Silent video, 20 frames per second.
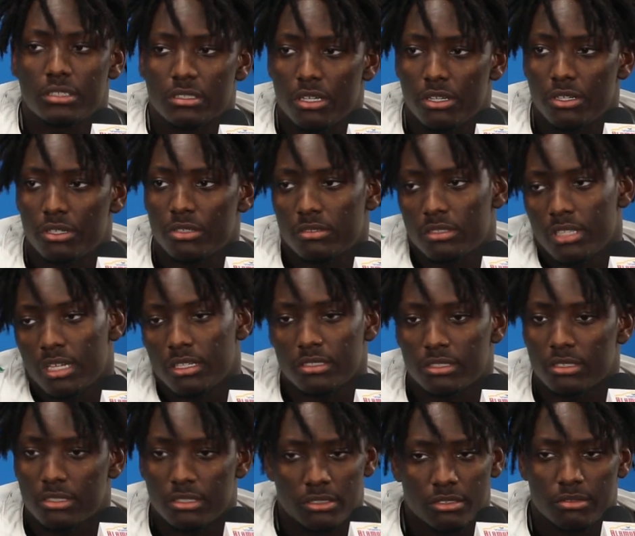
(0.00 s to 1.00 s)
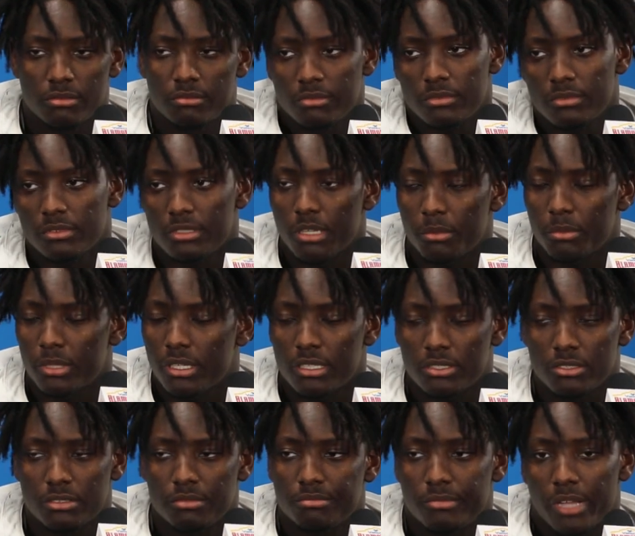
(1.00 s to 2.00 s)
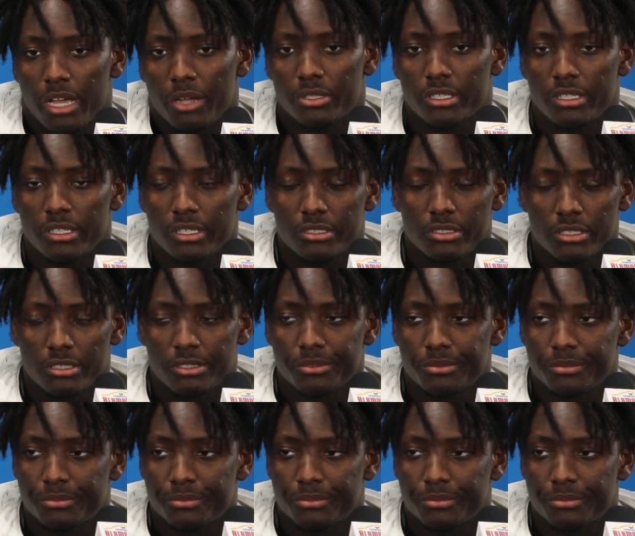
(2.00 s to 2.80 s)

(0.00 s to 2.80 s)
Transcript: So that's just something that's out there. So,